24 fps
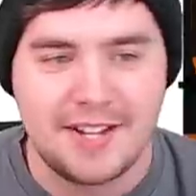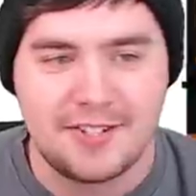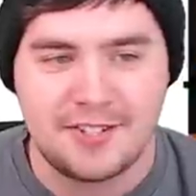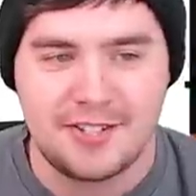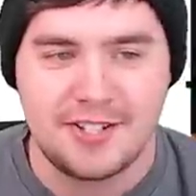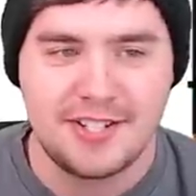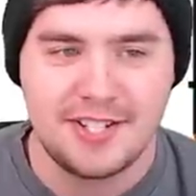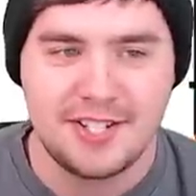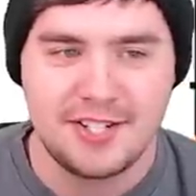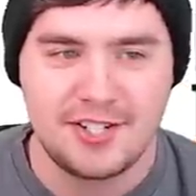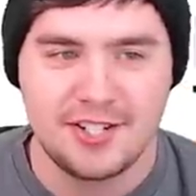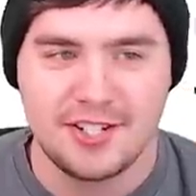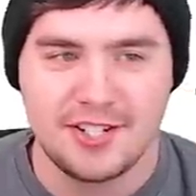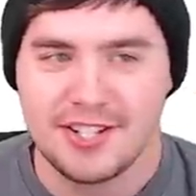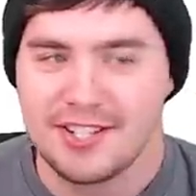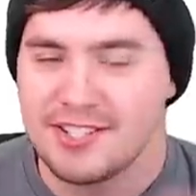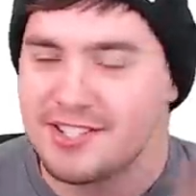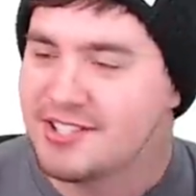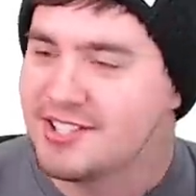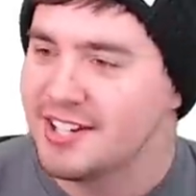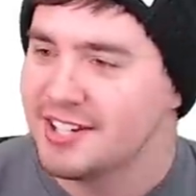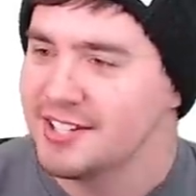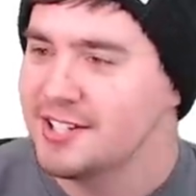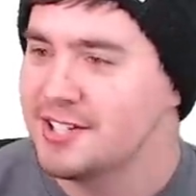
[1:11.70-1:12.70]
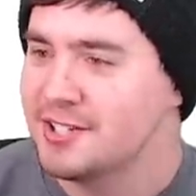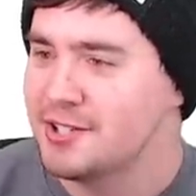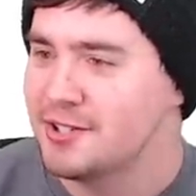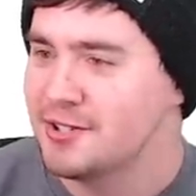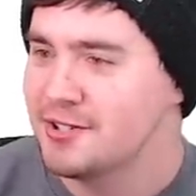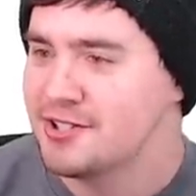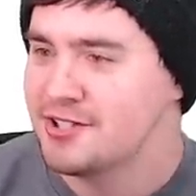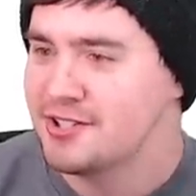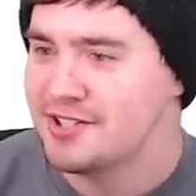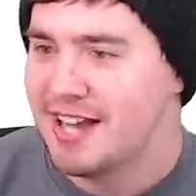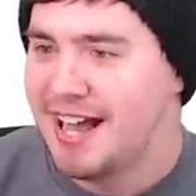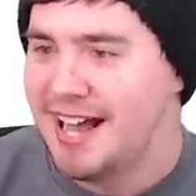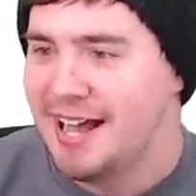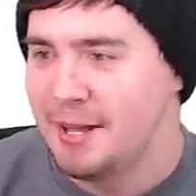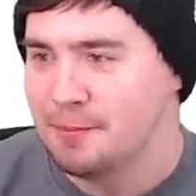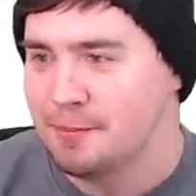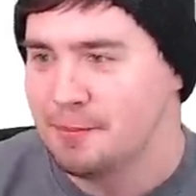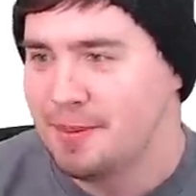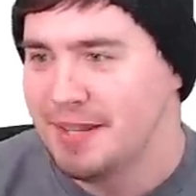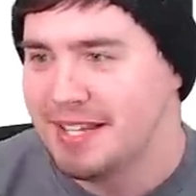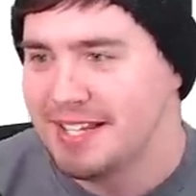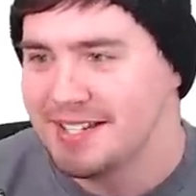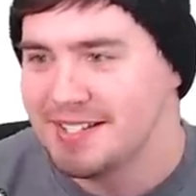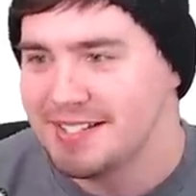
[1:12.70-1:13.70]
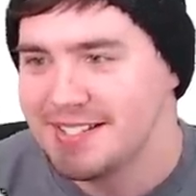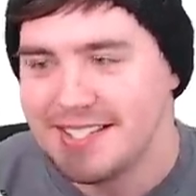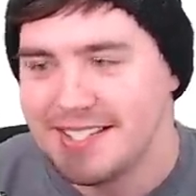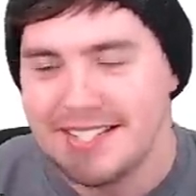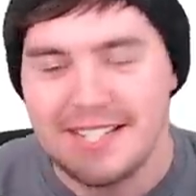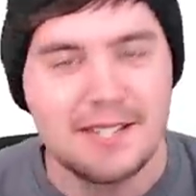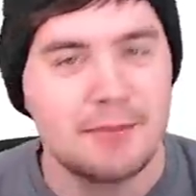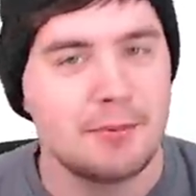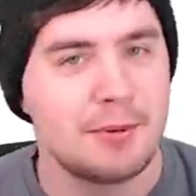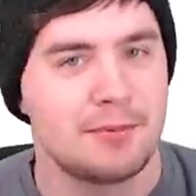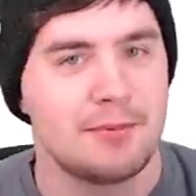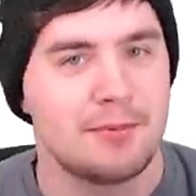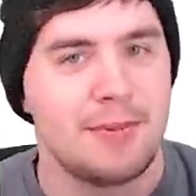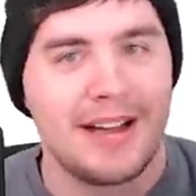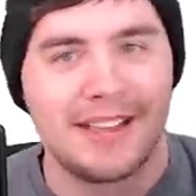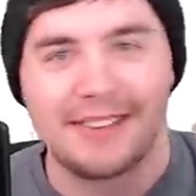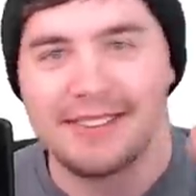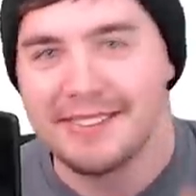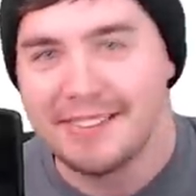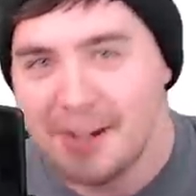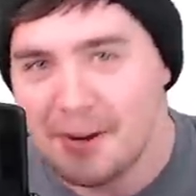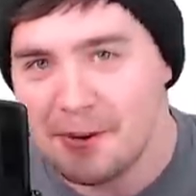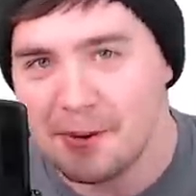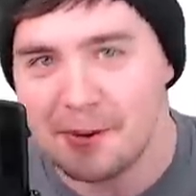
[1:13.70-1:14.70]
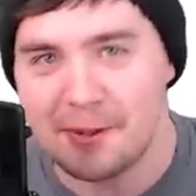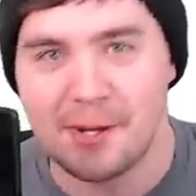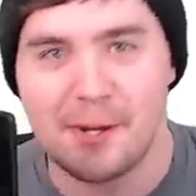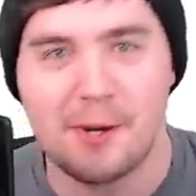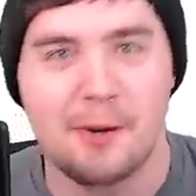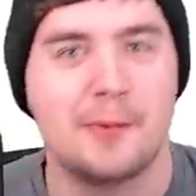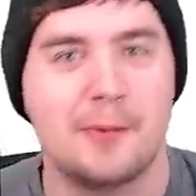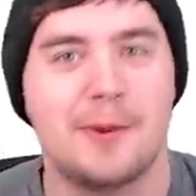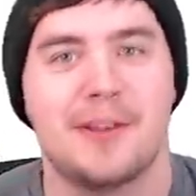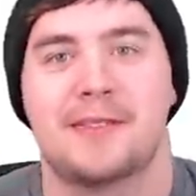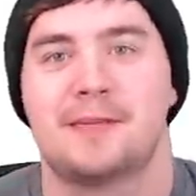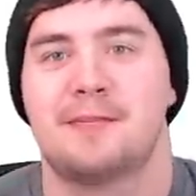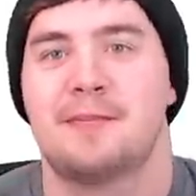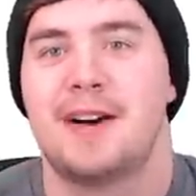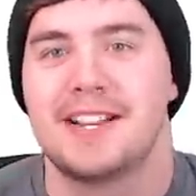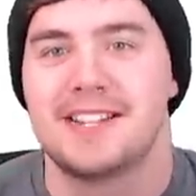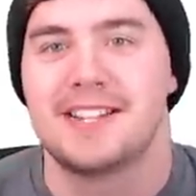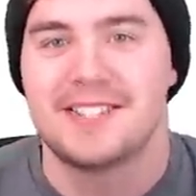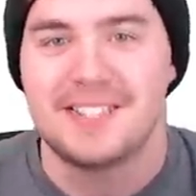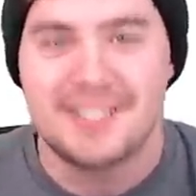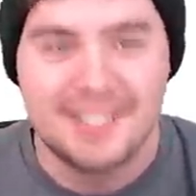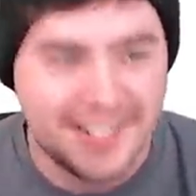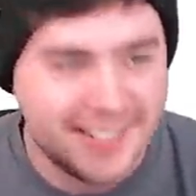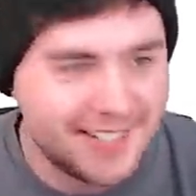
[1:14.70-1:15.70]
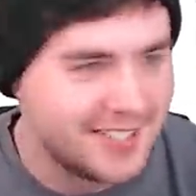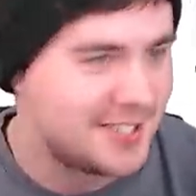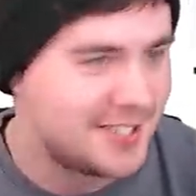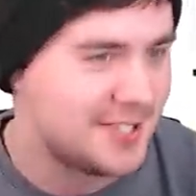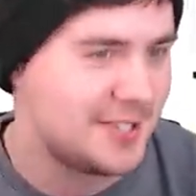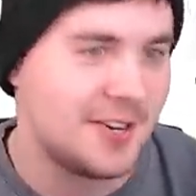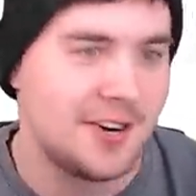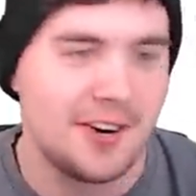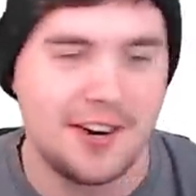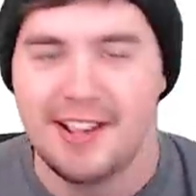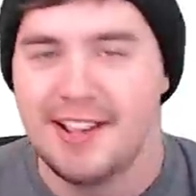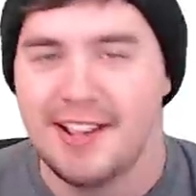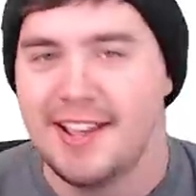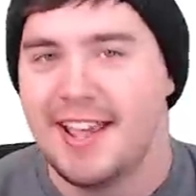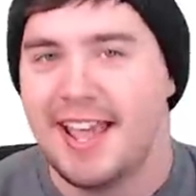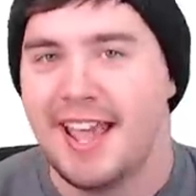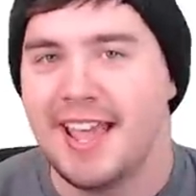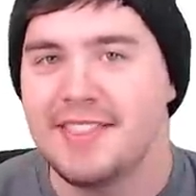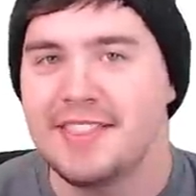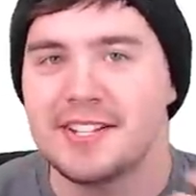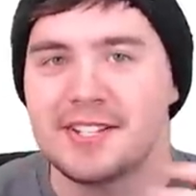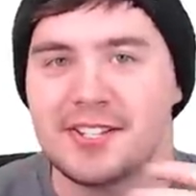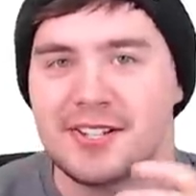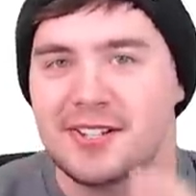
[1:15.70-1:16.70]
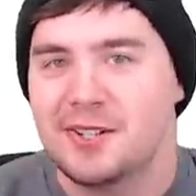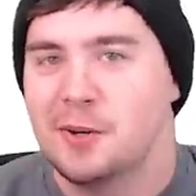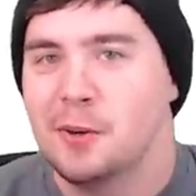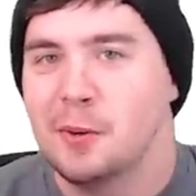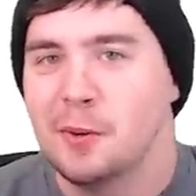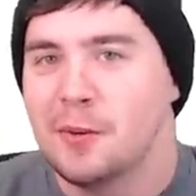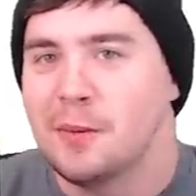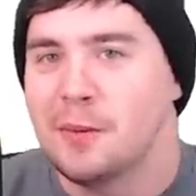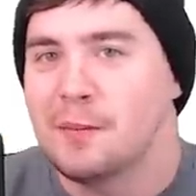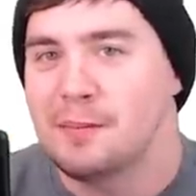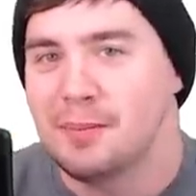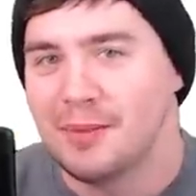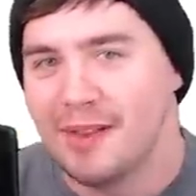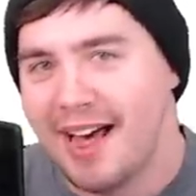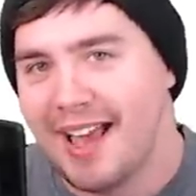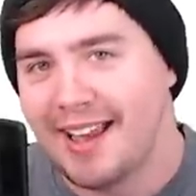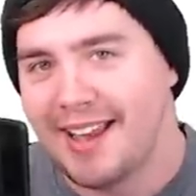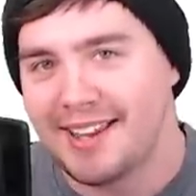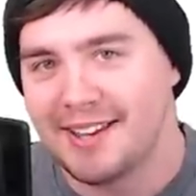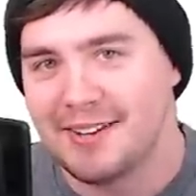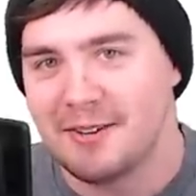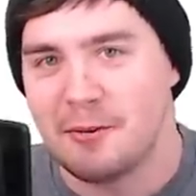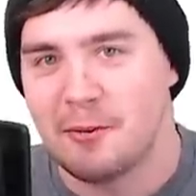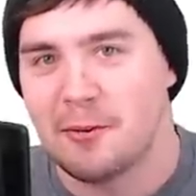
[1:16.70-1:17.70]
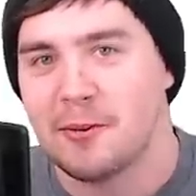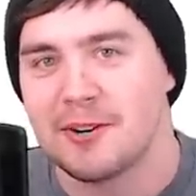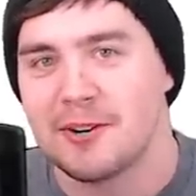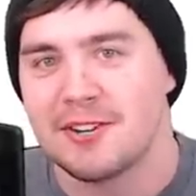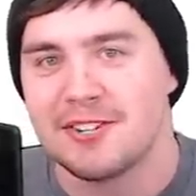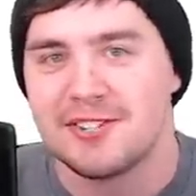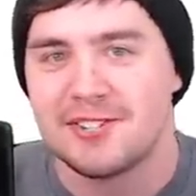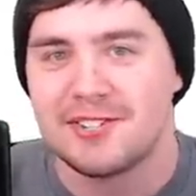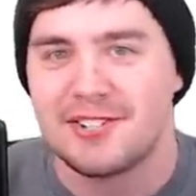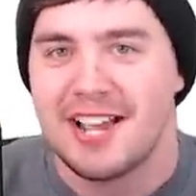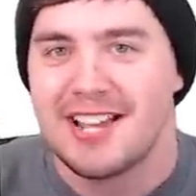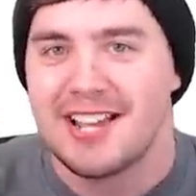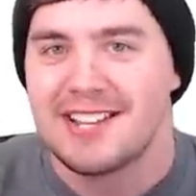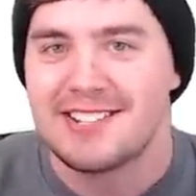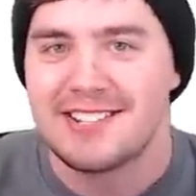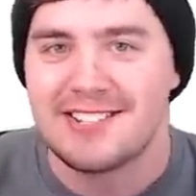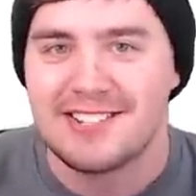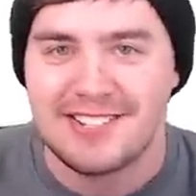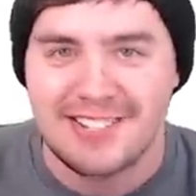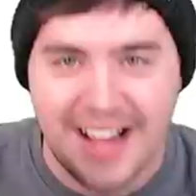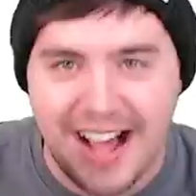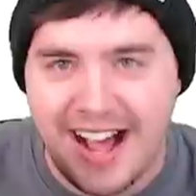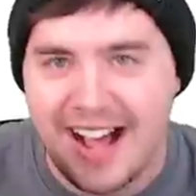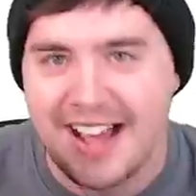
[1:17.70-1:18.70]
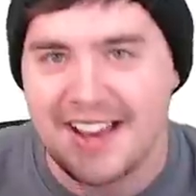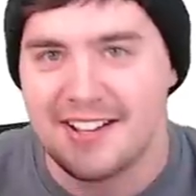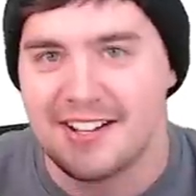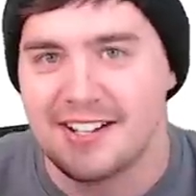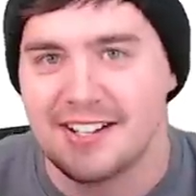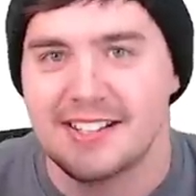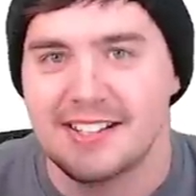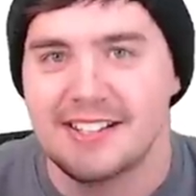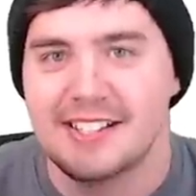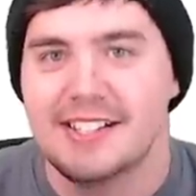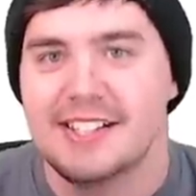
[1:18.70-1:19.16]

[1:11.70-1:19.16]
edition signature style PC with my logo, with my signature, and this cool black and orange style.